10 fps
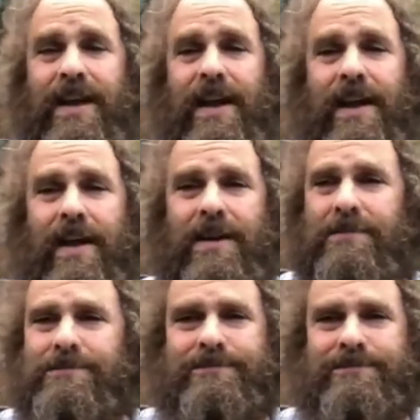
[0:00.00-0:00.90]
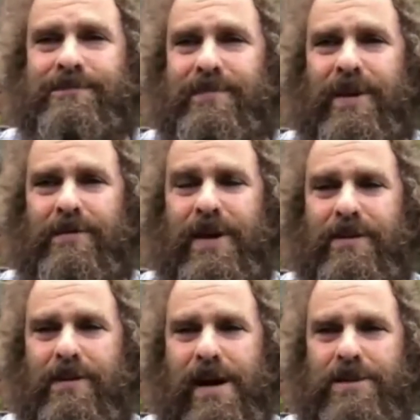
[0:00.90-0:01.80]
Um,
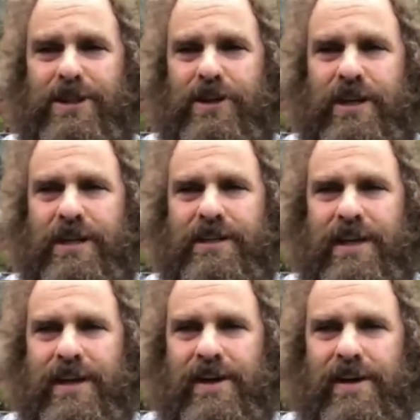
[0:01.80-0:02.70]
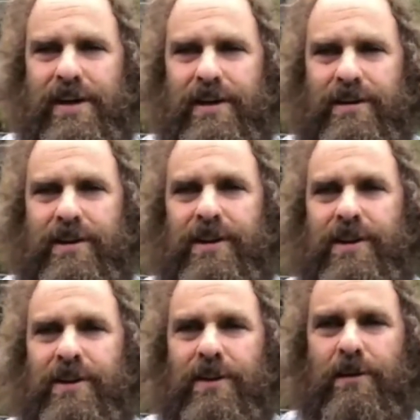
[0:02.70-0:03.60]
whether I was cooking dinner
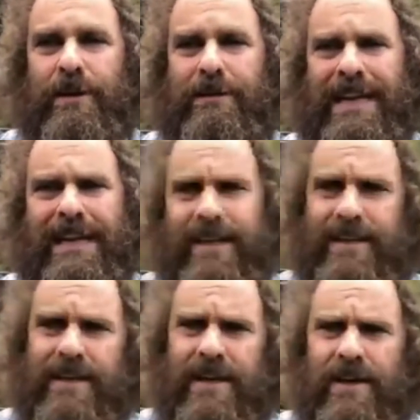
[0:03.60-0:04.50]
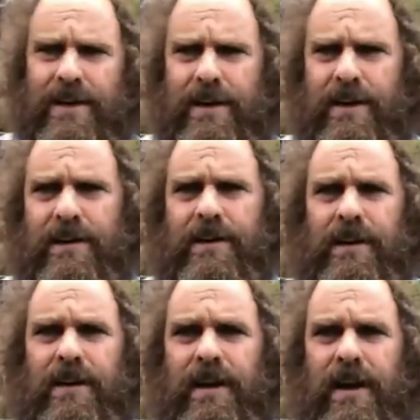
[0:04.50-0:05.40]
or we were eating dinner,
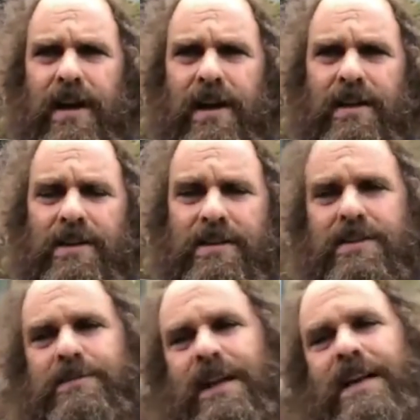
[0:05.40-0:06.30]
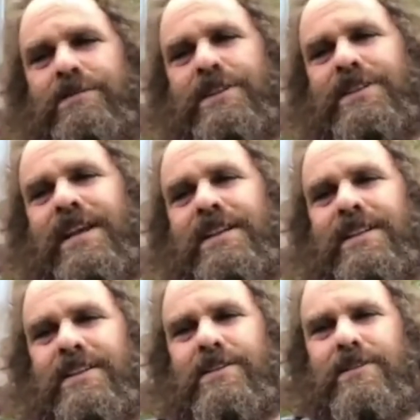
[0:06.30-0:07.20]
uh, sometimes we just like
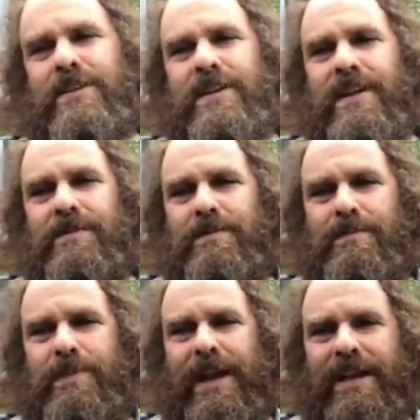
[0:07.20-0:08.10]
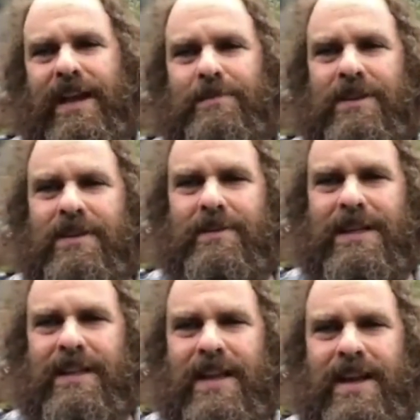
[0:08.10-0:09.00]
to pick it up a little
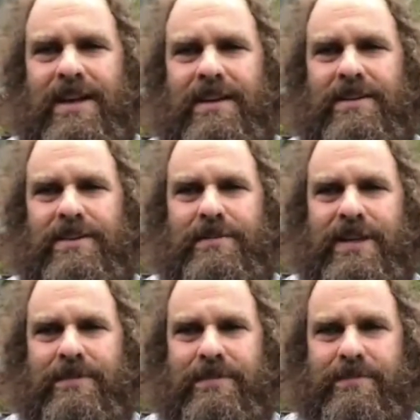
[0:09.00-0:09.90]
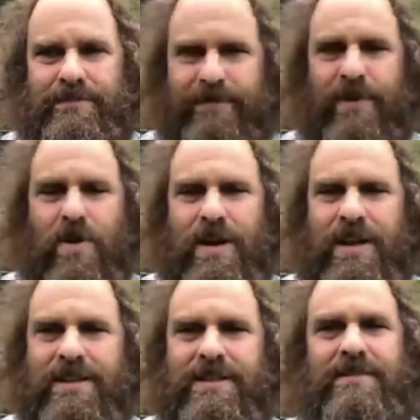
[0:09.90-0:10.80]
bit later so we can
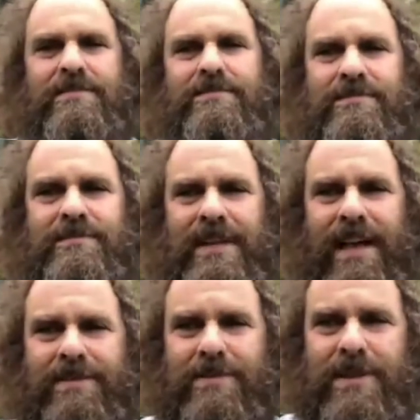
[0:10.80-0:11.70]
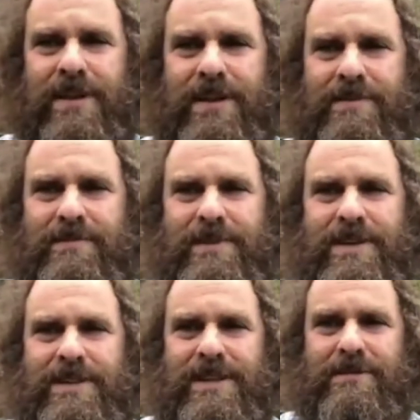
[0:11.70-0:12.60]
focus and have some good
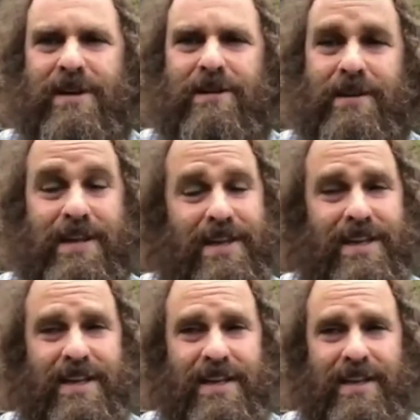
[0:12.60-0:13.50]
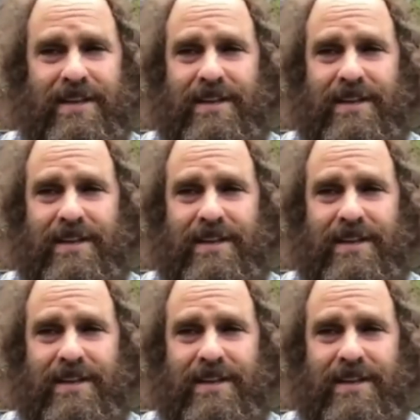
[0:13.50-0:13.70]
music while we're eating.